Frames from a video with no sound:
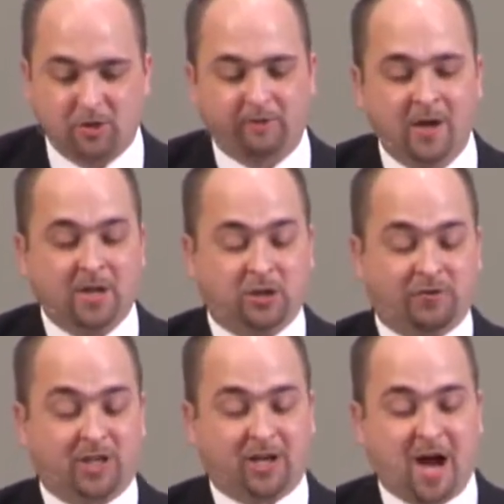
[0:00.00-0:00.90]
You've, you've
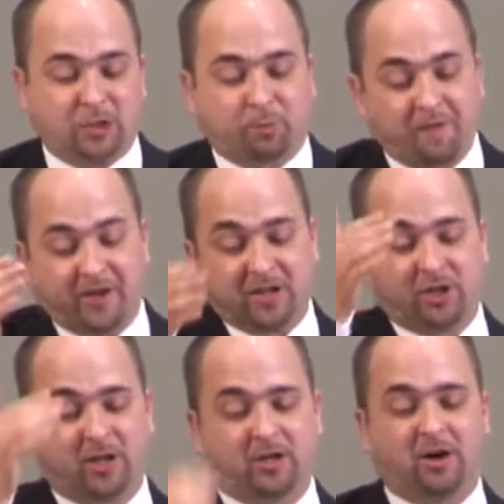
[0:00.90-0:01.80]
seen God's
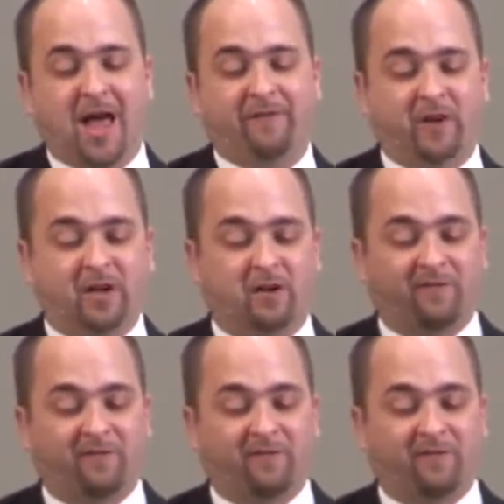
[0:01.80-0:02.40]
provision in your life and in your